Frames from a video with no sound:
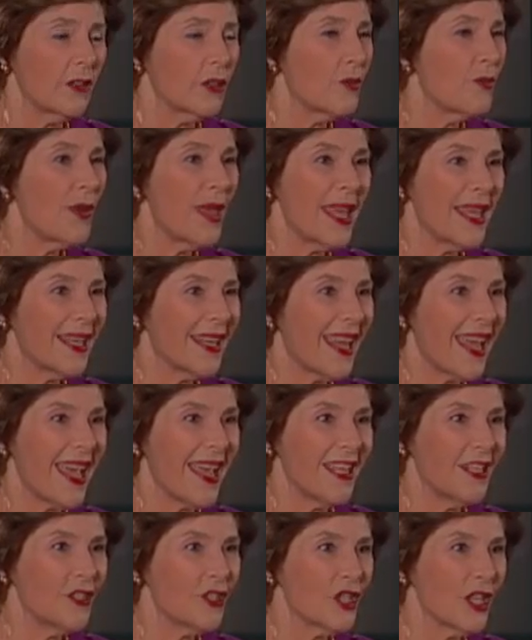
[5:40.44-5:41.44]
to be
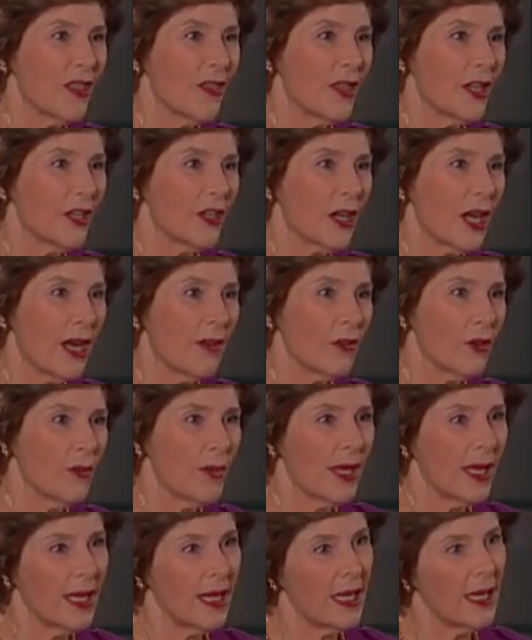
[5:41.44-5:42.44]
engaged in their
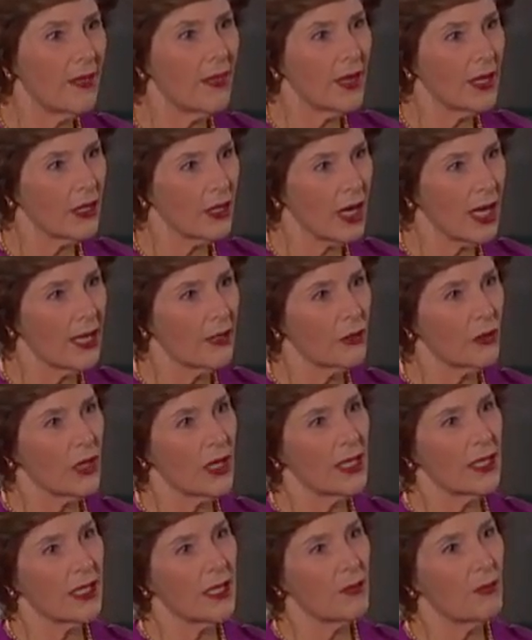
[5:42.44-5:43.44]
government and in their
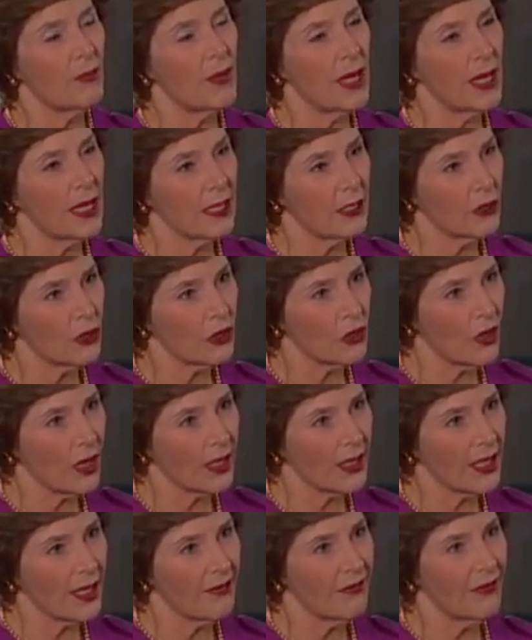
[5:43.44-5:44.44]
countries and be
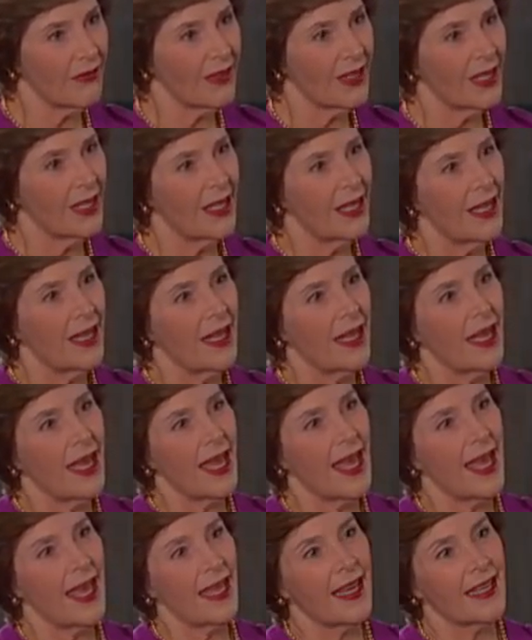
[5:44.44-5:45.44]
constructive
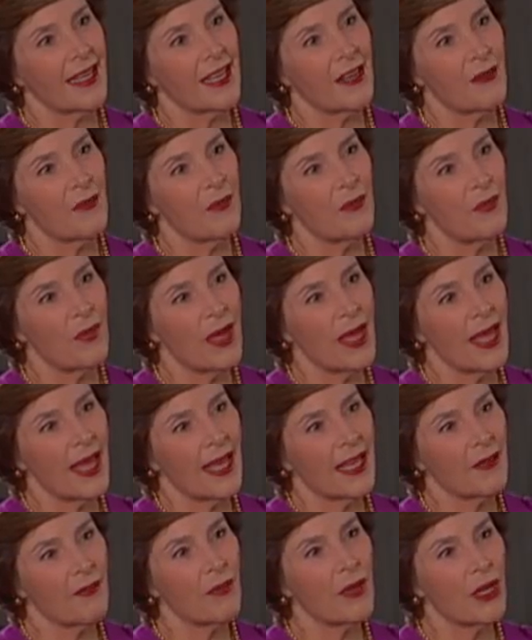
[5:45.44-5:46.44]
and, uh,
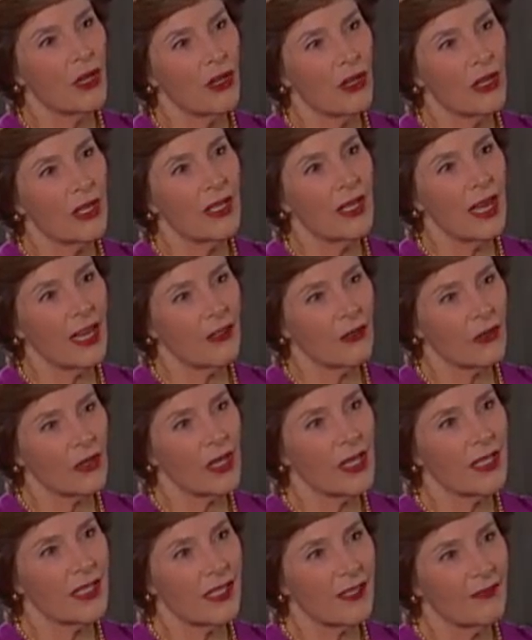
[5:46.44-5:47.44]
and build good
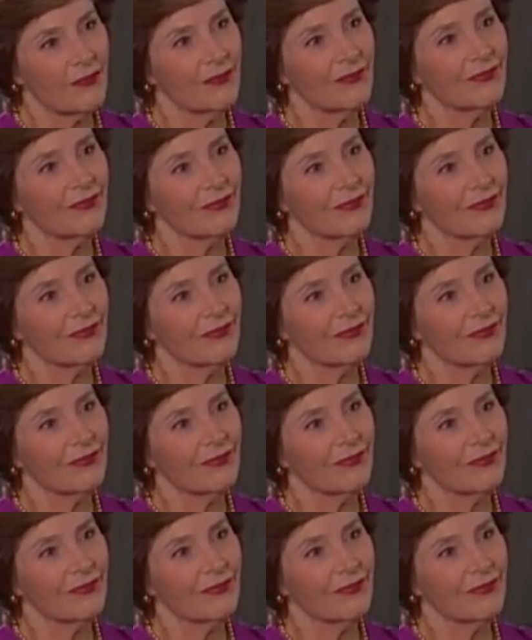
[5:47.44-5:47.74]
countries.